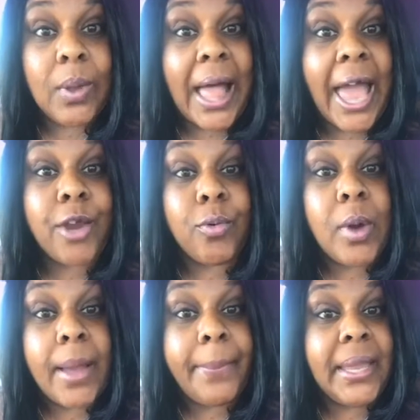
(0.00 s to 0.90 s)
Well, I
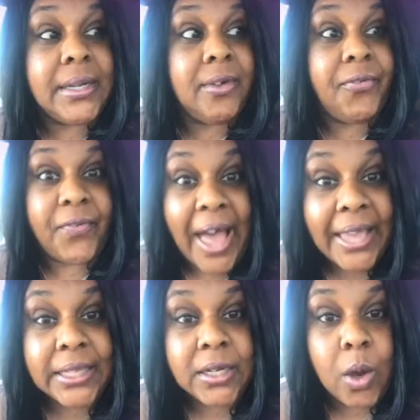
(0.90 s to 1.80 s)
grew up in a
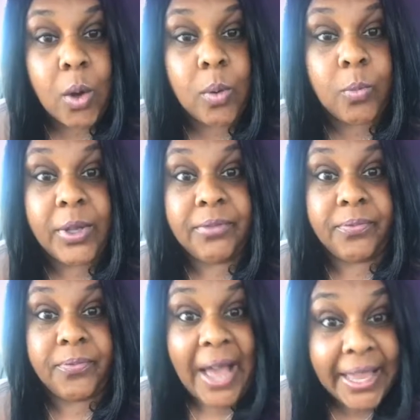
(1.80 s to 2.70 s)
violent home with
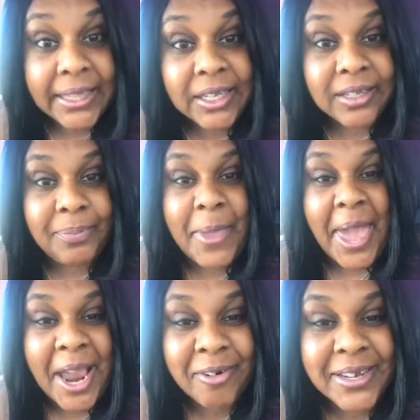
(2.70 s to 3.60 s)
violent
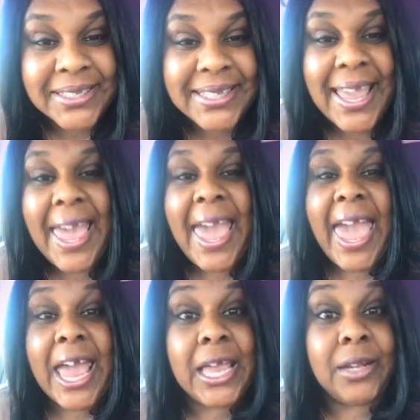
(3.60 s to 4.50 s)
parents
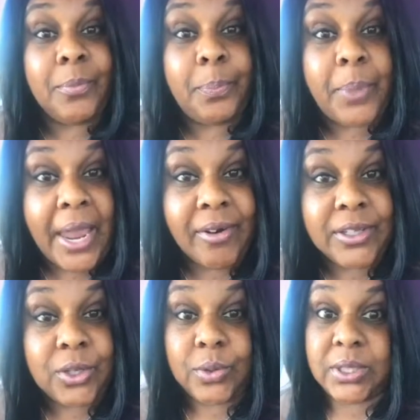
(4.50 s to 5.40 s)
and
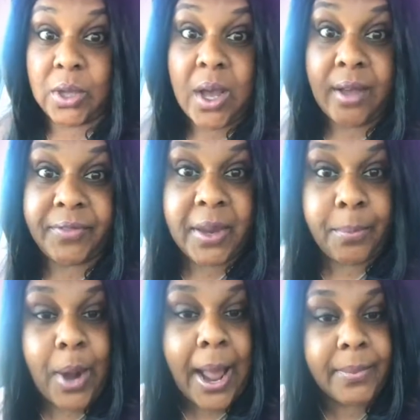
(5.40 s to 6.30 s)
parents who solved
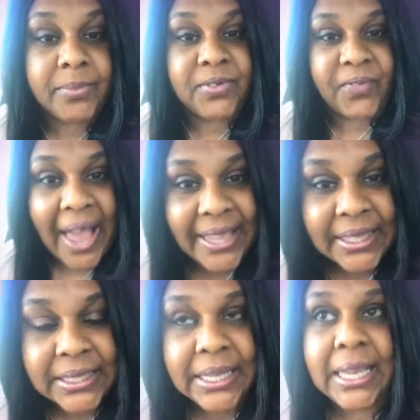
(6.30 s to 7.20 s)
their problems
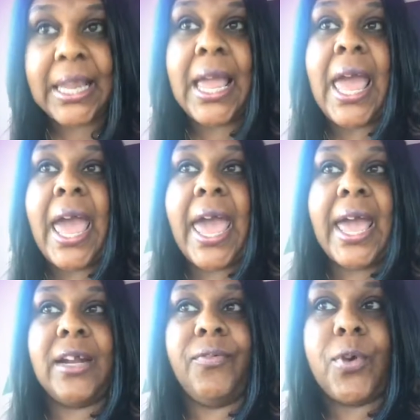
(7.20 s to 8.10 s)
violently.
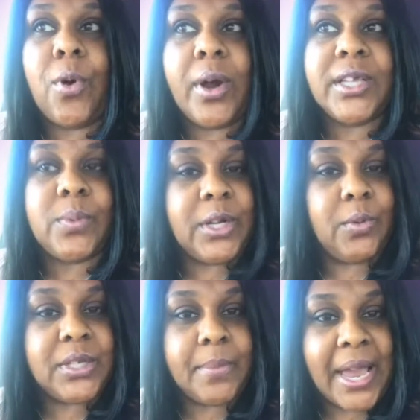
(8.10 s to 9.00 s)
And of course, when
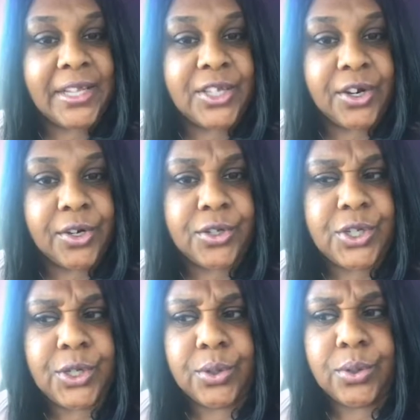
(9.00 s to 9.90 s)
it was my turn
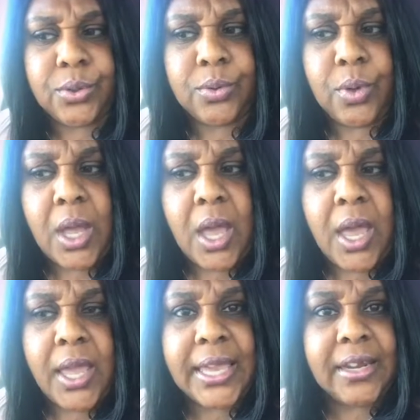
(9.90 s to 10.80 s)
to
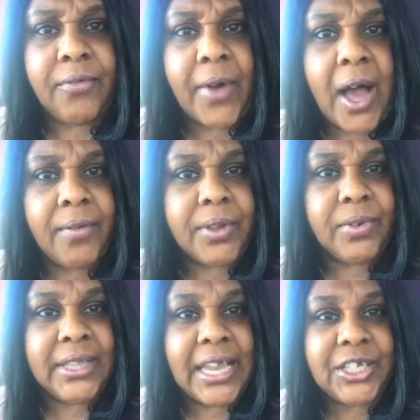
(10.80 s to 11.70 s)
get involved
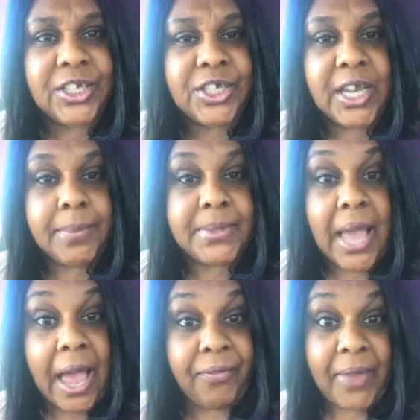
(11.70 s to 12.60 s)
in relationships,
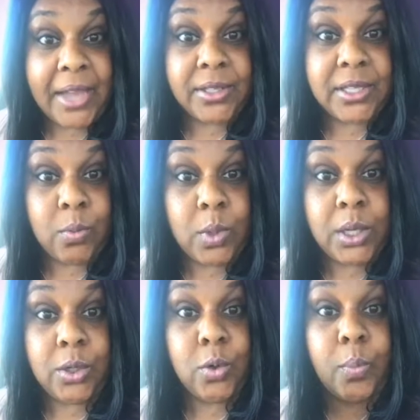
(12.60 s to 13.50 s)
I found
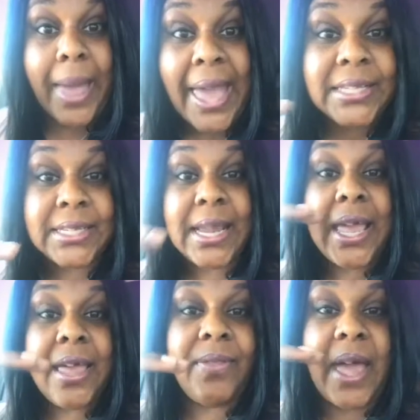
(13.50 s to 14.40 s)
someone who matched
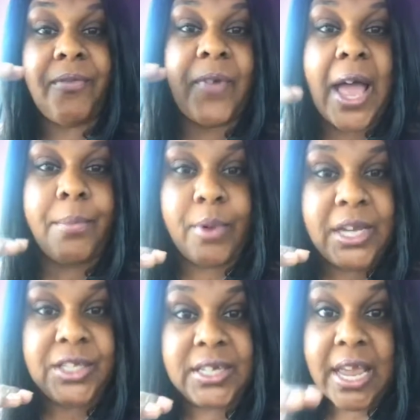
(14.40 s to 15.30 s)
that
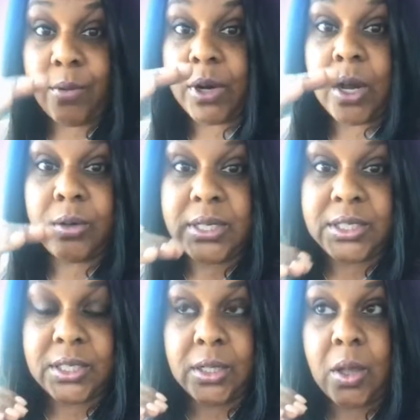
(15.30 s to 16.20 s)
vibration. Now we're going
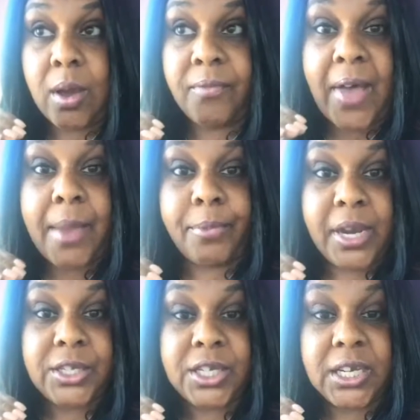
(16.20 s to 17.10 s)
into the law of
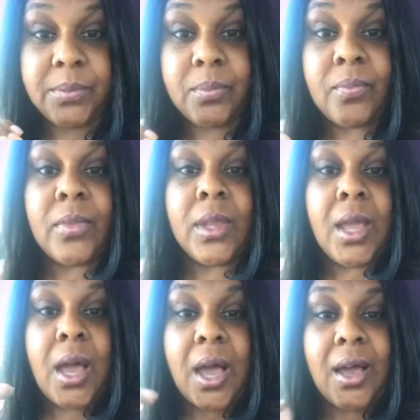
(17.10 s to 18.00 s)
vibration.
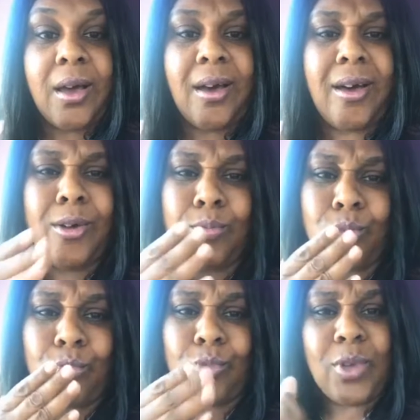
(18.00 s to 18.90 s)

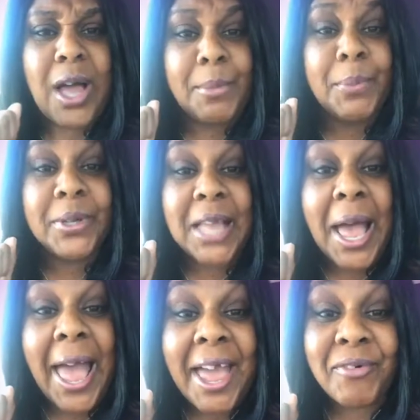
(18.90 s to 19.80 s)
I'm gonna put,
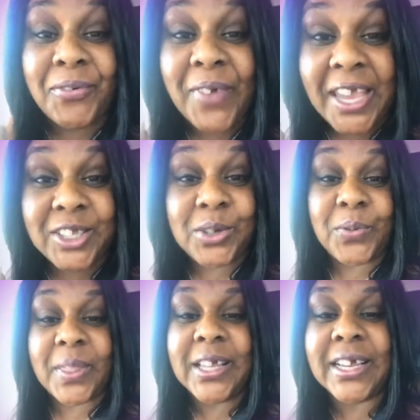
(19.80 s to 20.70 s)
I have a fake
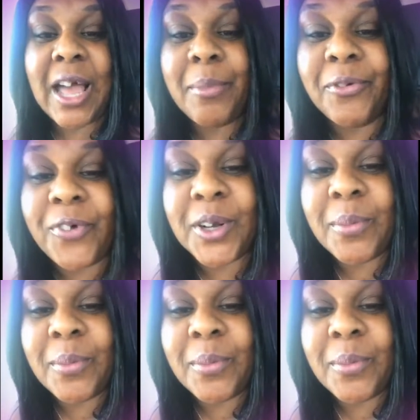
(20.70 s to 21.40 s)
tooth. Look, I'm in front